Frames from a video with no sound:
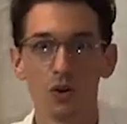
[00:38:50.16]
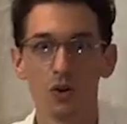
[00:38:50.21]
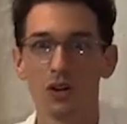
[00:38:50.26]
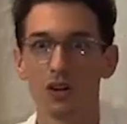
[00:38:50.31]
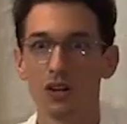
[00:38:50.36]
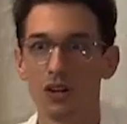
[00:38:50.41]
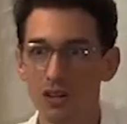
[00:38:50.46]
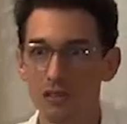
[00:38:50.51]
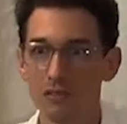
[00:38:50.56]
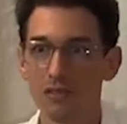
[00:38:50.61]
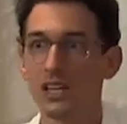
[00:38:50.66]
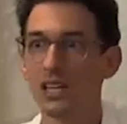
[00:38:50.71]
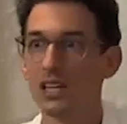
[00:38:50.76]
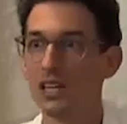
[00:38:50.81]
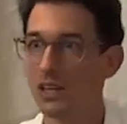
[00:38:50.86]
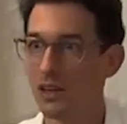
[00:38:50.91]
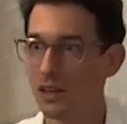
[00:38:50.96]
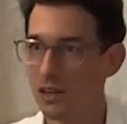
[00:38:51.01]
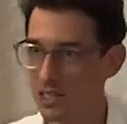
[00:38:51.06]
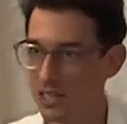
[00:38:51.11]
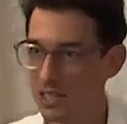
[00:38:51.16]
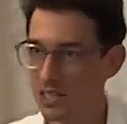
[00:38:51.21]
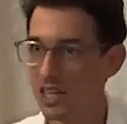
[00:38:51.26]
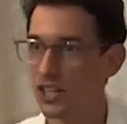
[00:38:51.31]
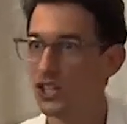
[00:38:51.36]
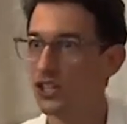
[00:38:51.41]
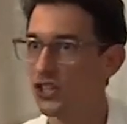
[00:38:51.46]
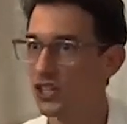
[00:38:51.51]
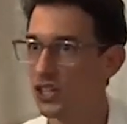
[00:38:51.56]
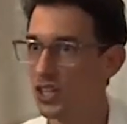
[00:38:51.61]
living,
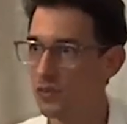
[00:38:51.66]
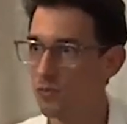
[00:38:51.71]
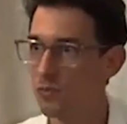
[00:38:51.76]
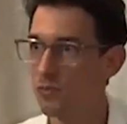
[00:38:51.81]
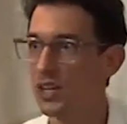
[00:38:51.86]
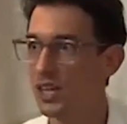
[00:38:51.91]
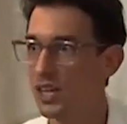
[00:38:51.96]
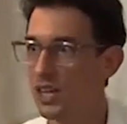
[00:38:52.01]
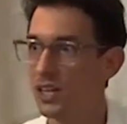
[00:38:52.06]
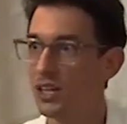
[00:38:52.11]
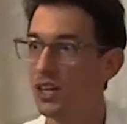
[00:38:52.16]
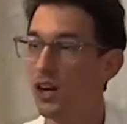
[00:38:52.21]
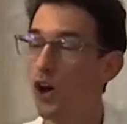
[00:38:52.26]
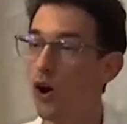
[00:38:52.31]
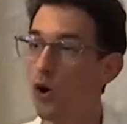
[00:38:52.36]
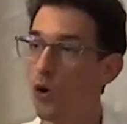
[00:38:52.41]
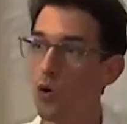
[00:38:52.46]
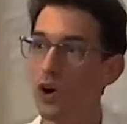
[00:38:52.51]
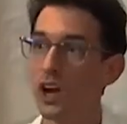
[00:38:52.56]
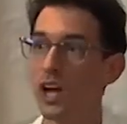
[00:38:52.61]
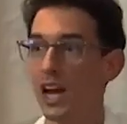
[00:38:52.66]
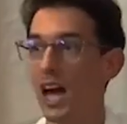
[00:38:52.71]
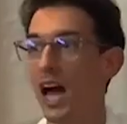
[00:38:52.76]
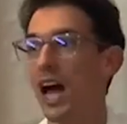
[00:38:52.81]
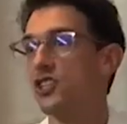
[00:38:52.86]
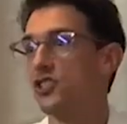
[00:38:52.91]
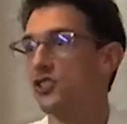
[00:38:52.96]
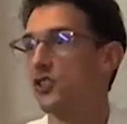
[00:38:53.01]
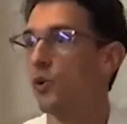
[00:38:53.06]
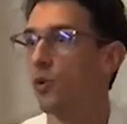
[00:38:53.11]
sentient being who can
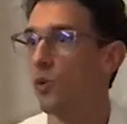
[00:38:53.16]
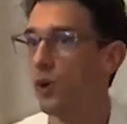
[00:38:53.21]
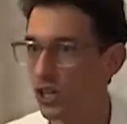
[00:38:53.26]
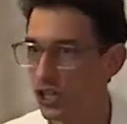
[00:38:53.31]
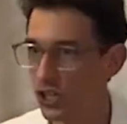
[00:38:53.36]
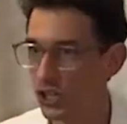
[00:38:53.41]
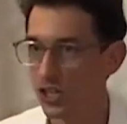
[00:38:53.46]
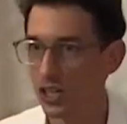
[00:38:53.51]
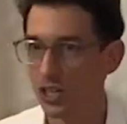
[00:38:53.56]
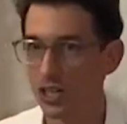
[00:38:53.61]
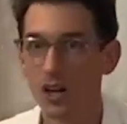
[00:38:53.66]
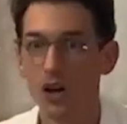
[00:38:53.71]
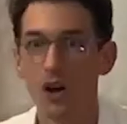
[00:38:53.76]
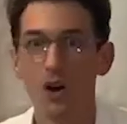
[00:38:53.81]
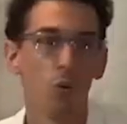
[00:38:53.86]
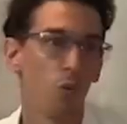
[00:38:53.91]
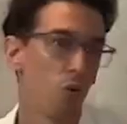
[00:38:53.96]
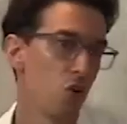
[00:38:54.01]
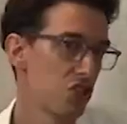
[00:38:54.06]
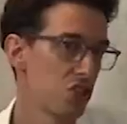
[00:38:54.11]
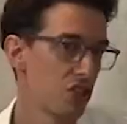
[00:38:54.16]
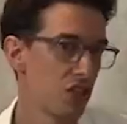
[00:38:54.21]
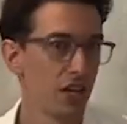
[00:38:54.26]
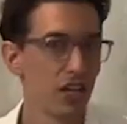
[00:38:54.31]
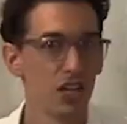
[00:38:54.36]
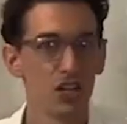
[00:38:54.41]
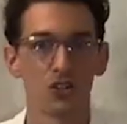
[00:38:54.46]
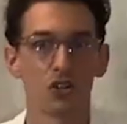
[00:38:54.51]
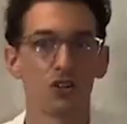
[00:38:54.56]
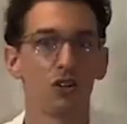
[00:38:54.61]
ask the question, what's the
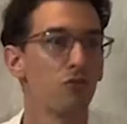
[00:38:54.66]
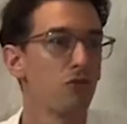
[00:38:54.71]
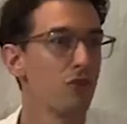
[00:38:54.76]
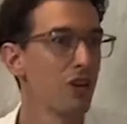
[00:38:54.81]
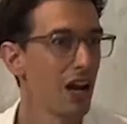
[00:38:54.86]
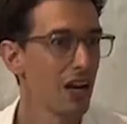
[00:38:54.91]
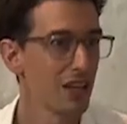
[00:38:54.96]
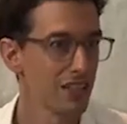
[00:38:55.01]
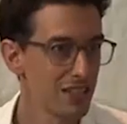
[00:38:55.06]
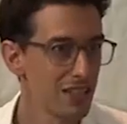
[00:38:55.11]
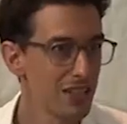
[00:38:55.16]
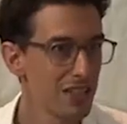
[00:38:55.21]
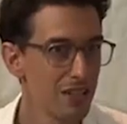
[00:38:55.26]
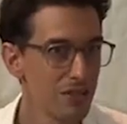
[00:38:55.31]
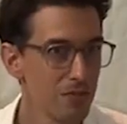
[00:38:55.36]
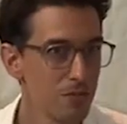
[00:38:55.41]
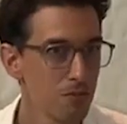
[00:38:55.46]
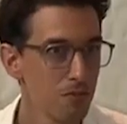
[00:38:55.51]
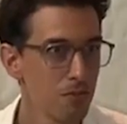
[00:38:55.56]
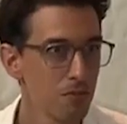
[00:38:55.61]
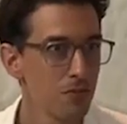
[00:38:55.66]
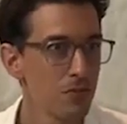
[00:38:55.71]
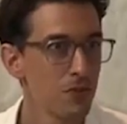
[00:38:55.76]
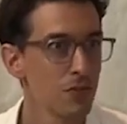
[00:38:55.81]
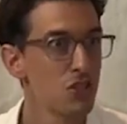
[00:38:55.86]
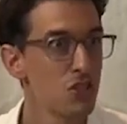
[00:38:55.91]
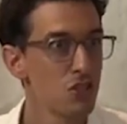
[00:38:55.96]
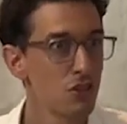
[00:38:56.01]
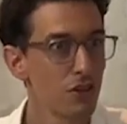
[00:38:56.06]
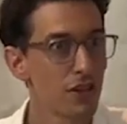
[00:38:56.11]
nature of reality?
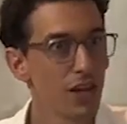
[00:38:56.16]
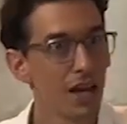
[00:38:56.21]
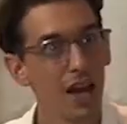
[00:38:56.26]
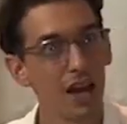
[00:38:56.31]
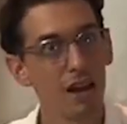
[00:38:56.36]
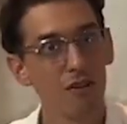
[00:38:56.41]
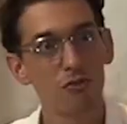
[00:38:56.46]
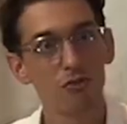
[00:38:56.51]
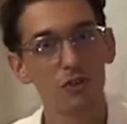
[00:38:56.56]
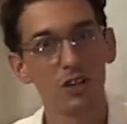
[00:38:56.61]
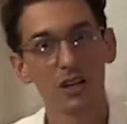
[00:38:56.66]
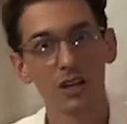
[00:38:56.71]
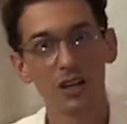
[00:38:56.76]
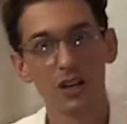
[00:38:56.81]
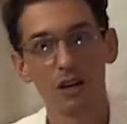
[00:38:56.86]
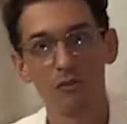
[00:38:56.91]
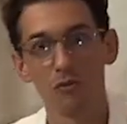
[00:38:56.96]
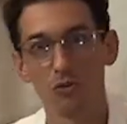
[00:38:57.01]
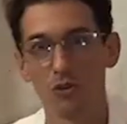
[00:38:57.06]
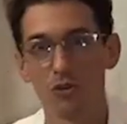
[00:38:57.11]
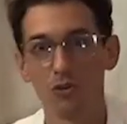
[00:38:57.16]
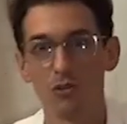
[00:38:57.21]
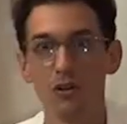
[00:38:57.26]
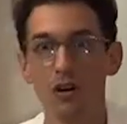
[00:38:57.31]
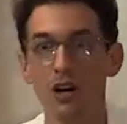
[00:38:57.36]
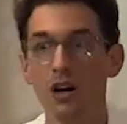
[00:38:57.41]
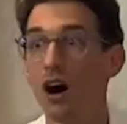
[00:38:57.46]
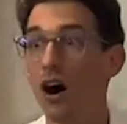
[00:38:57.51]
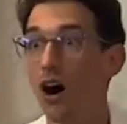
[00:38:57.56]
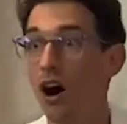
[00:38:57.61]
So at every level
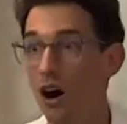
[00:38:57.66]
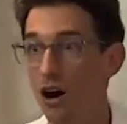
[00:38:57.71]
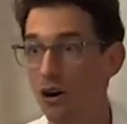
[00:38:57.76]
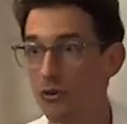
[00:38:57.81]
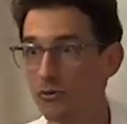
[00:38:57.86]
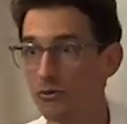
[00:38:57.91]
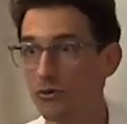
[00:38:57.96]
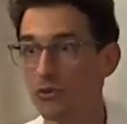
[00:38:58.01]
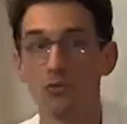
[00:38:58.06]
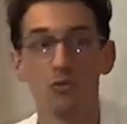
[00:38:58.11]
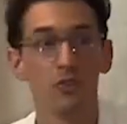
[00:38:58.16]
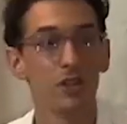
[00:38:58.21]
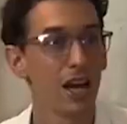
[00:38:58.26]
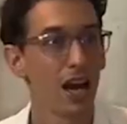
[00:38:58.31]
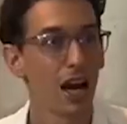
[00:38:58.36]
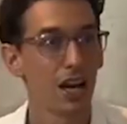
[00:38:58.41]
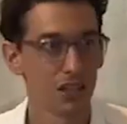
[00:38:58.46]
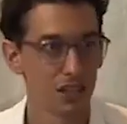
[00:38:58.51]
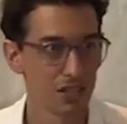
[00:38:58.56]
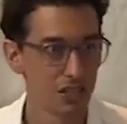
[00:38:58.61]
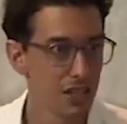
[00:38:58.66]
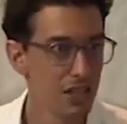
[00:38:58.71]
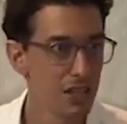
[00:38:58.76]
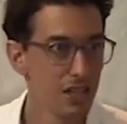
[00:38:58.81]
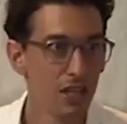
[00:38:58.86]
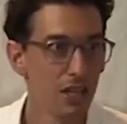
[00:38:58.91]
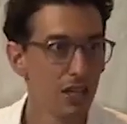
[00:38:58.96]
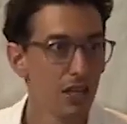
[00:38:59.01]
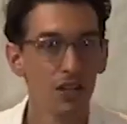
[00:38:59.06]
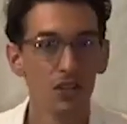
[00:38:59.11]
of
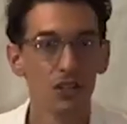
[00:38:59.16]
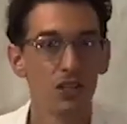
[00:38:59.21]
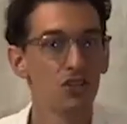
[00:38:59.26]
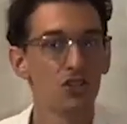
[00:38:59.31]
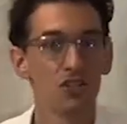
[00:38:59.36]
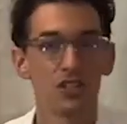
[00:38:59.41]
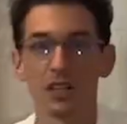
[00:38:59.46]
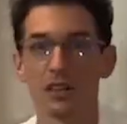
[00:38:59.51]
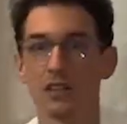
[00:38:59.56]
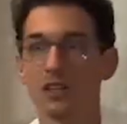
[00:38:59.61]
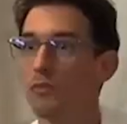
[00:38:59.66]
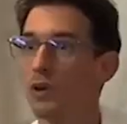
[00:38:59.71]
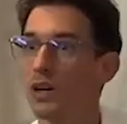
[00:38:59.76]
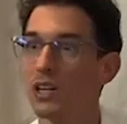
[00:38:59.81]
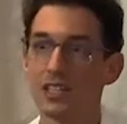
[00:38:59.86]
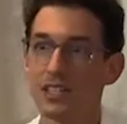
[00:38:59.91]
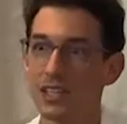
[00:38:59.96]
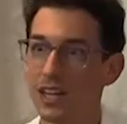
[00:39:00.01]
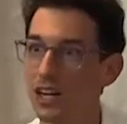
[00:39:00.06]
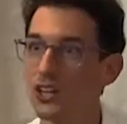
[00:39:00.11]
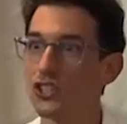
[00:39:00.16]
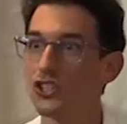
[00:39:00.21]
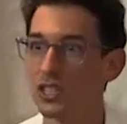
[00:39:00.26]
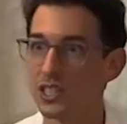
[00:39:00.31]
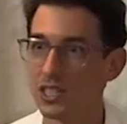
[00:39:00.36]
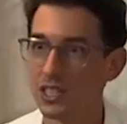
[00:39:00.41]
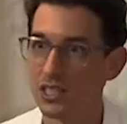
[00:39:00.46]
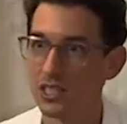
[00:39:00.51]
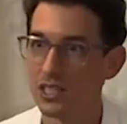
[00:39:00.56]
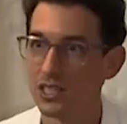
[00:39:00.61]
reality, there's nothing but
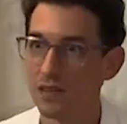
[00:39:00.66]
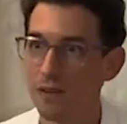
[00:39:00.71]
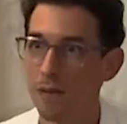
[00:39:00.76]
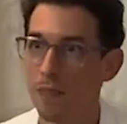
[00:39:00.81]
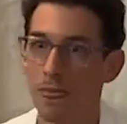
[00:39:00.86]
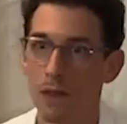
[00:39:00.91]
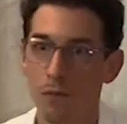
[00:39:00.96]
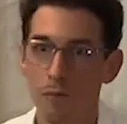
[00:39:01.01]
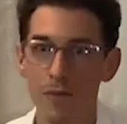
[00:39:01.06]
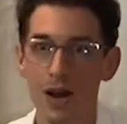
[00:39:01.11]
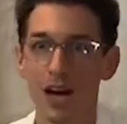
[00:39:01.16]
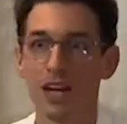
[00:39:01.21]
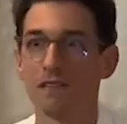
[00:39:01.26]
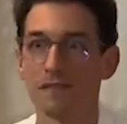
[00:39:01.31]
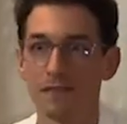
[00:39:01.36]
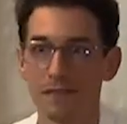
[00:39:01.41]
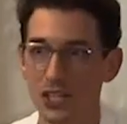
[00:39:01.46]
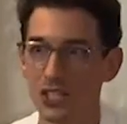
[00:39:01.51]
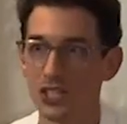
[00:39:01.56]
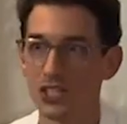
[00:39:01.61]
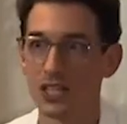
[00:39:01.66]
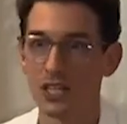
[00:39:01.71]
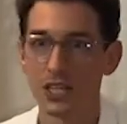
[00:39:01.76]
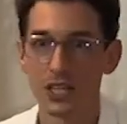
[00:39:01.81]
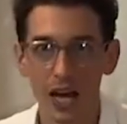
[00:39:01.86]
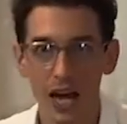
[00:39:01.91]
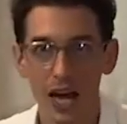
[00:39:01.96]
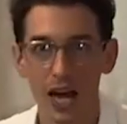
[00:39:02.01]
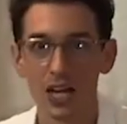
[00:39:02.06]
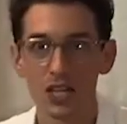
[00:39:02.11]
intelligence
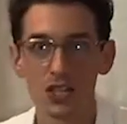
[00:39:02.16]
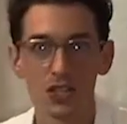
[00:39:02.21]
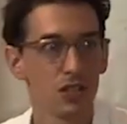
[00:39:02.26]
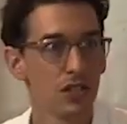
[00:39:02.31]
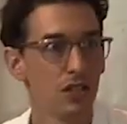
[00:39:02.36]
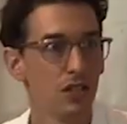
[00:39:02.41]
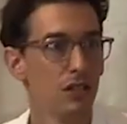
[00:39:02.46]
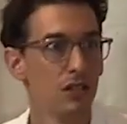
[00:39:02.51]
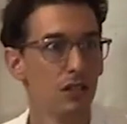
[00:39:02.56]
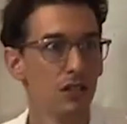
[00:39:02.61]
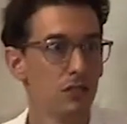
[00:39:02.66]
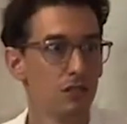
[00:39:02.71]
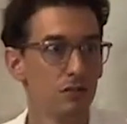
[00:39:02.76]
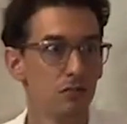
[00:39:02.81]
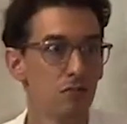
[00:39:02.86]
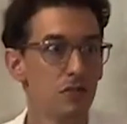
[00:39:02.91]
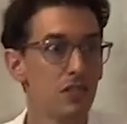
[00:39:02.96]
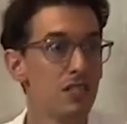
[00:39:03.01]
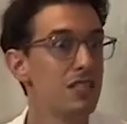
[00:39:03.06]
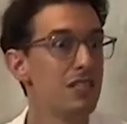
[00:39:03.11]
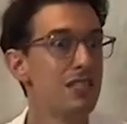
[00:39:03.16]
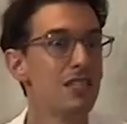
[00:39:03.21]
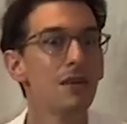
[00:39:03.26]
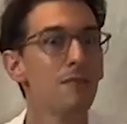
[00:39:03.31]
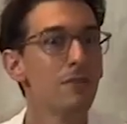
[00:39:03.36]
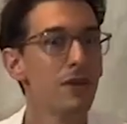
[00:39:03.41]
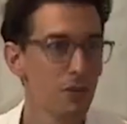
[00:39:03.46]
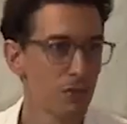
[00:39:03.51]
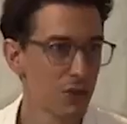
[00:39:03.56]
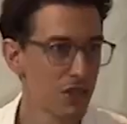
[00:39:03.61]
manifesting as
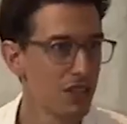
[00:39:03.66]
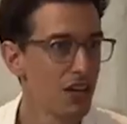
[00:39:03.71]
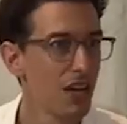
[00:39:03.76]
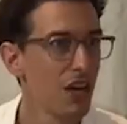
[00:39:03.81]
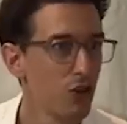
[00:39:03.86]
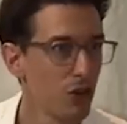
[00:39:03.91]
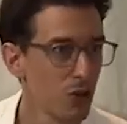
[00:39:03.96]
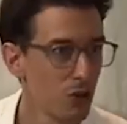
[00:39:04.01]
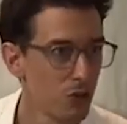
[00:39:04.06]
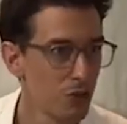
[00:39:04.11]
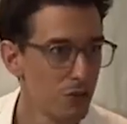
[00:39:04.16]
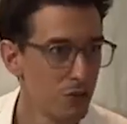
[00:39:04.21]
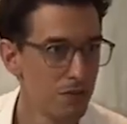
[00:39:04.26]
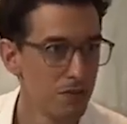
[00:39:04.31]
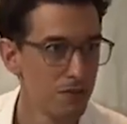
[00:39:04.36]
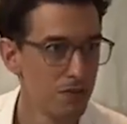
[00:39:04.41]
seeming material.